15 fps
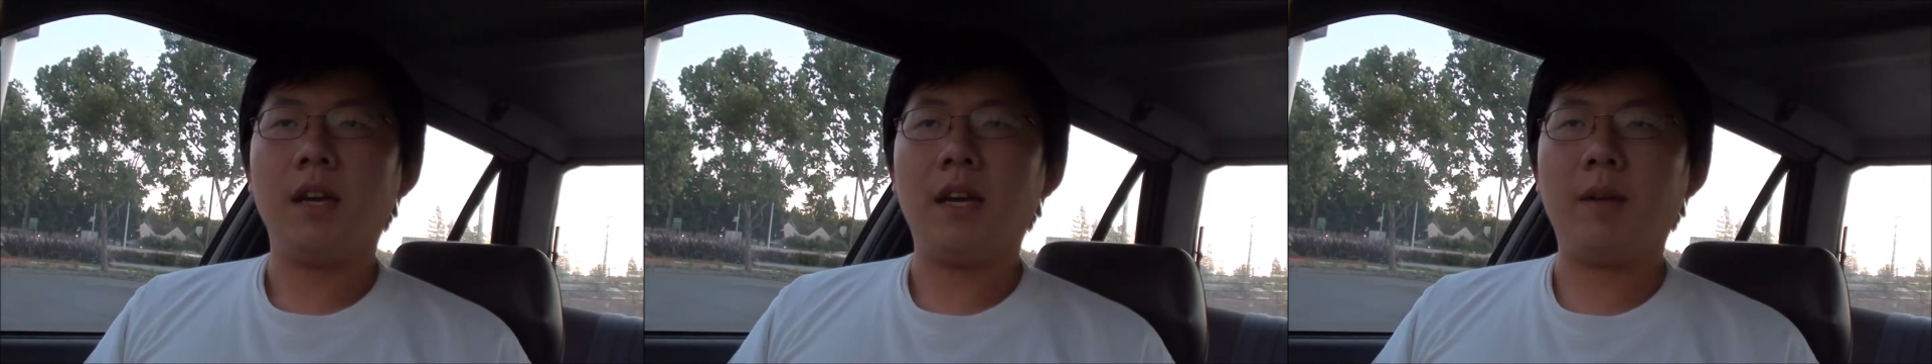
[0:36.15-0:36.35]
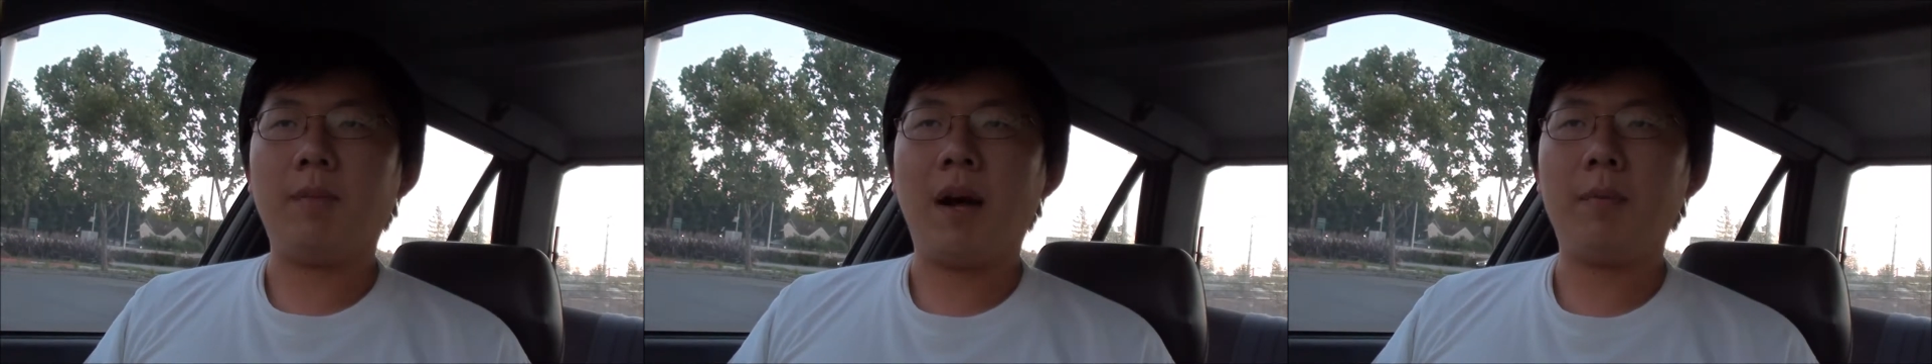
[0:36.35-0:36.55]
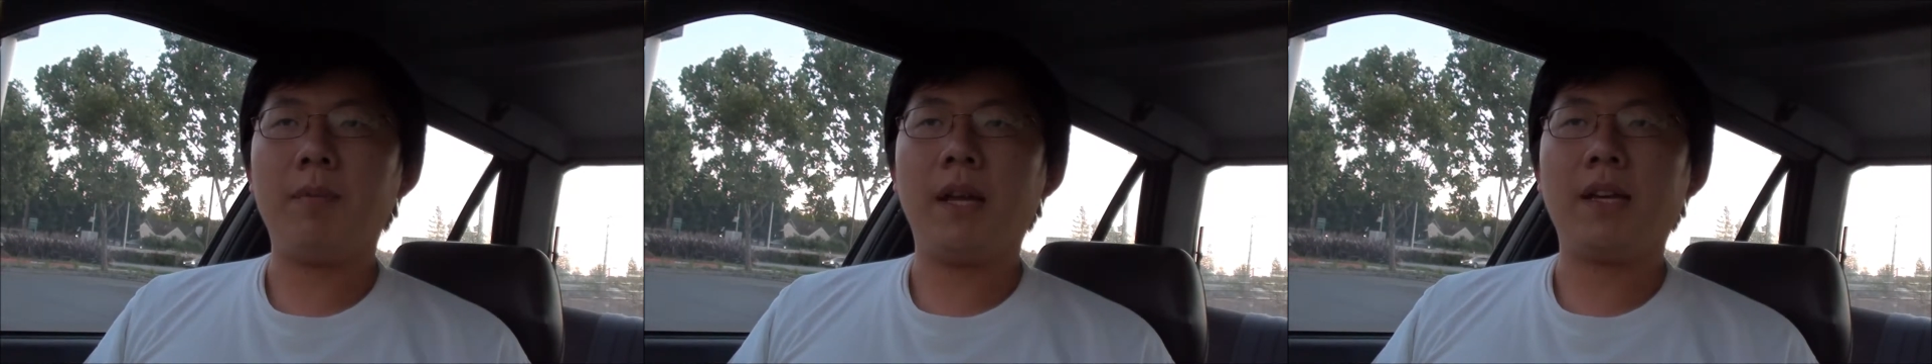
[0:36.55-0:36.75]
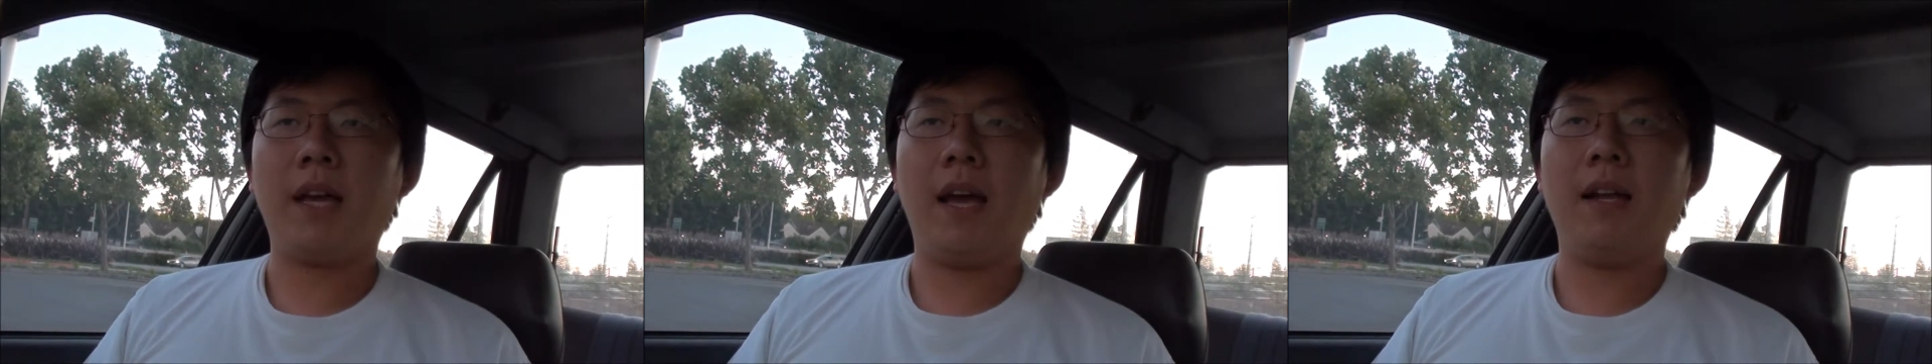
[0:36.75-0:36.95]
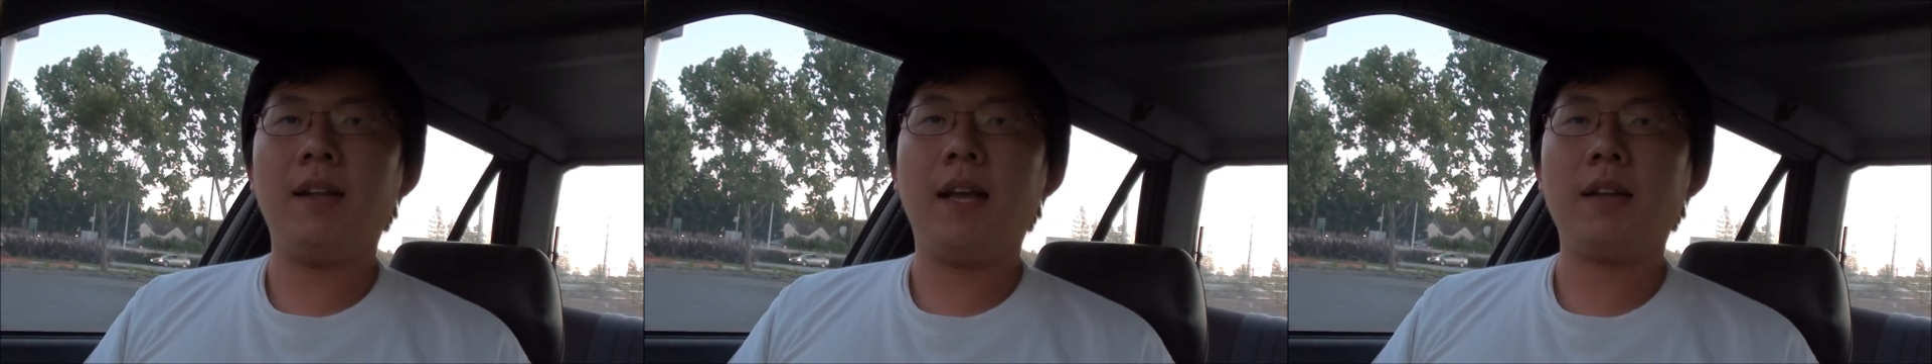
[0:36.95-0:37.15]
in public
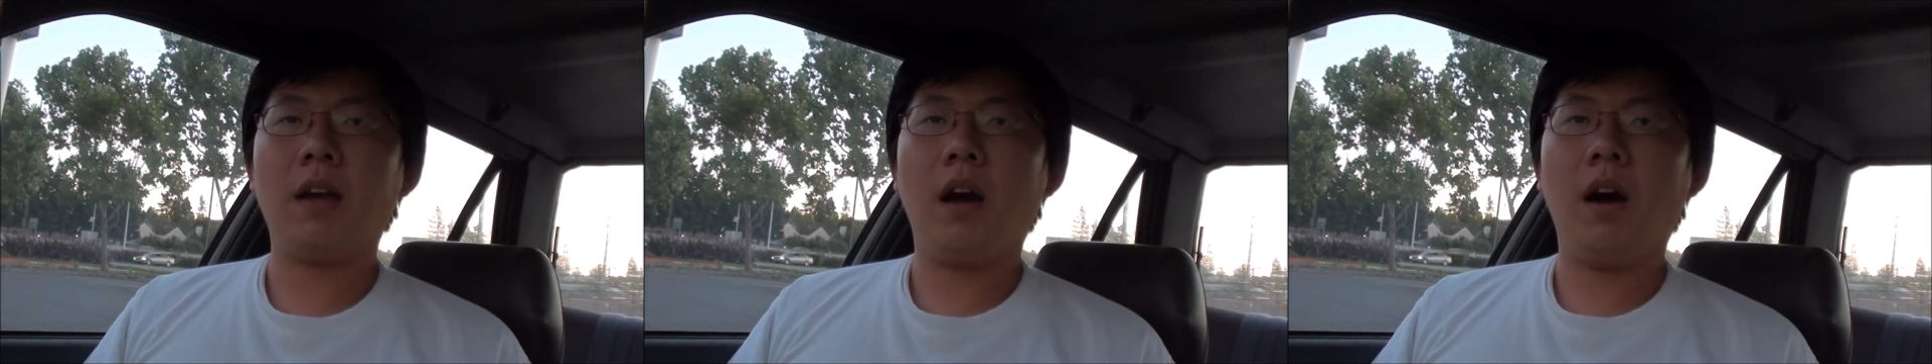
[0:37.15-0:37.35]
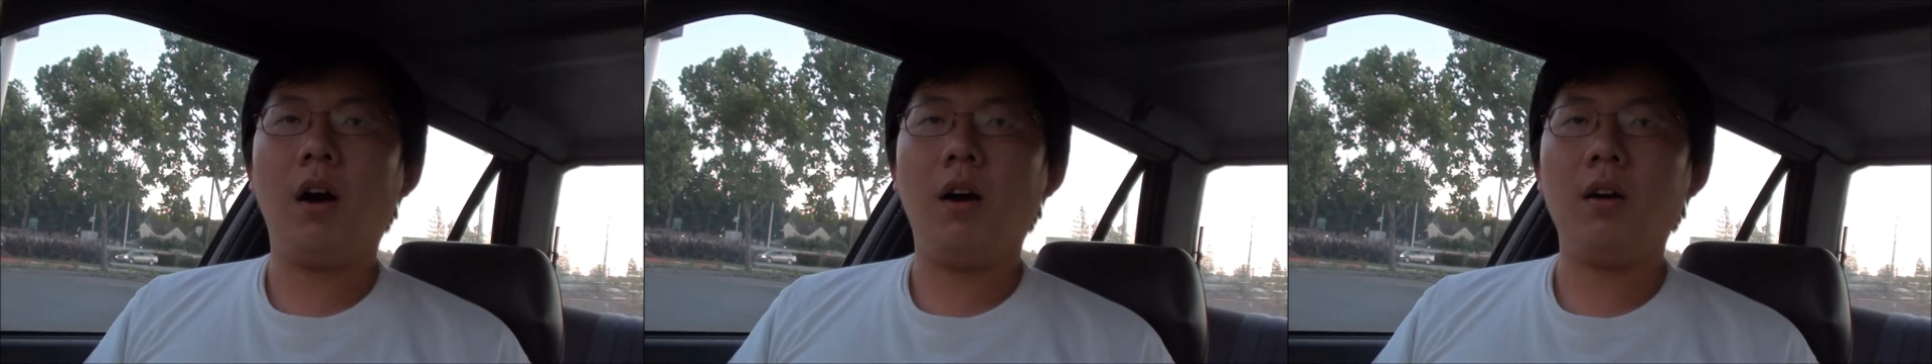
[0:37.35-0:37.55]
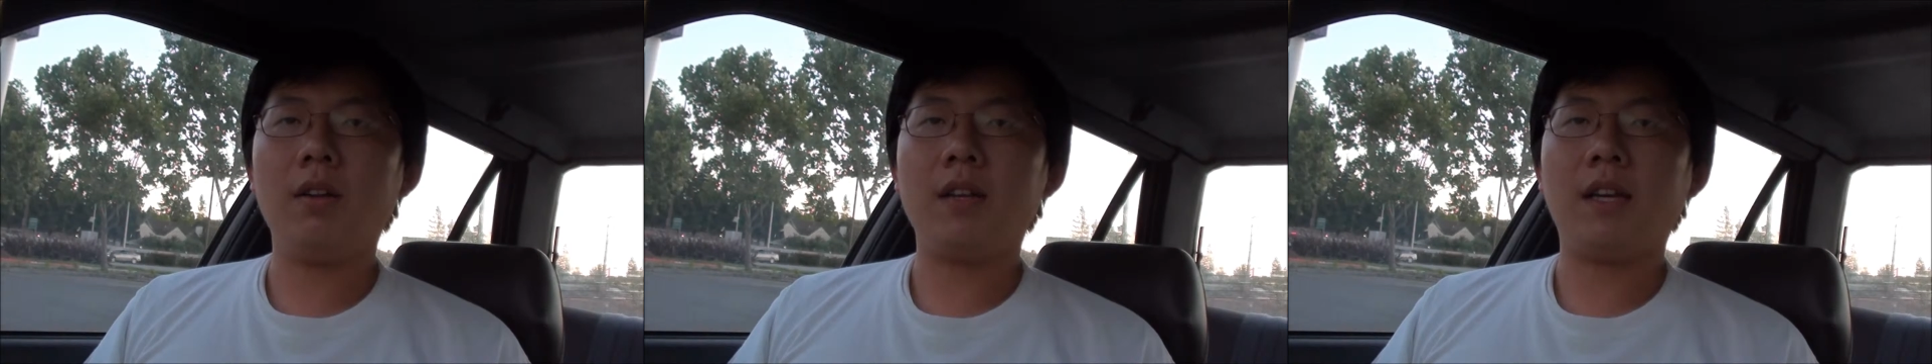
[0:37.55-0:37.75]
and let all